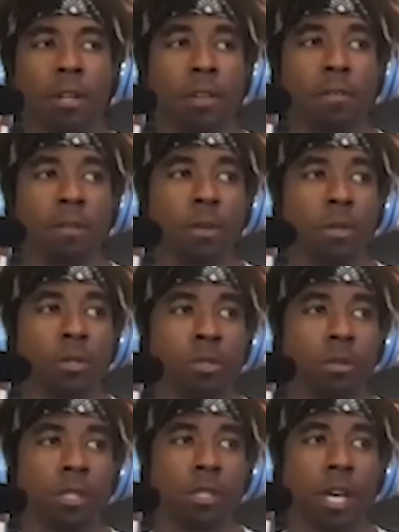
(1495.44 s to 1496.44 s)
even though he's
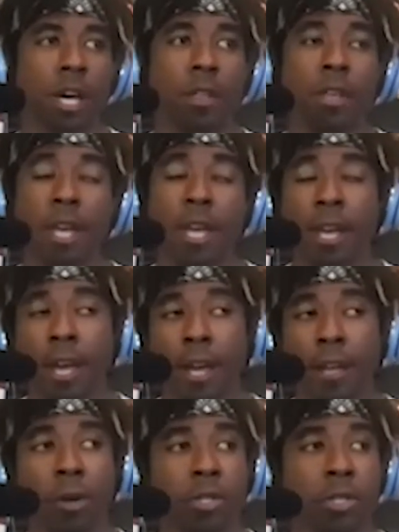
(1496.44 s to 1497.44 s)
from the South.
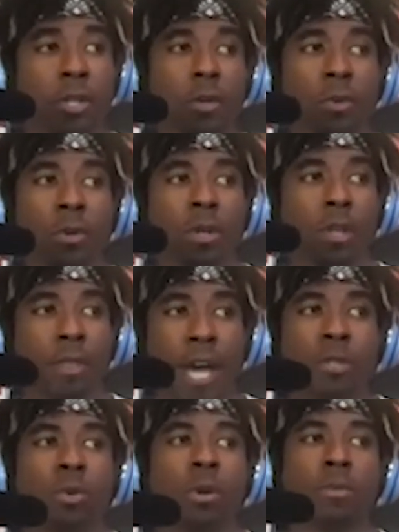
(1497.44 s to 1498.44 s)
And also,
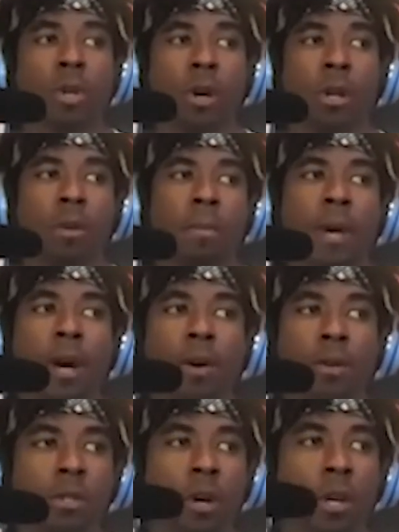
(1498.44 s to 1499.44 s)
that's what I'm talking about.
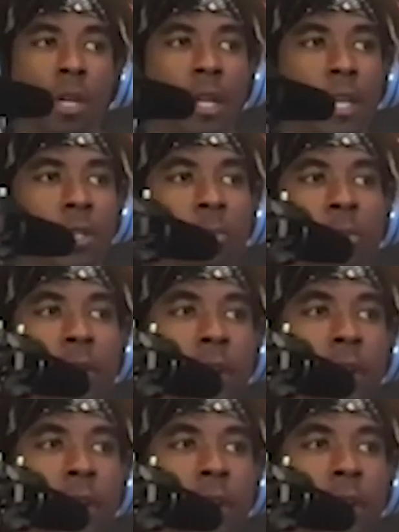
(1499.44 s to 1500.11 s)
Talking Nets player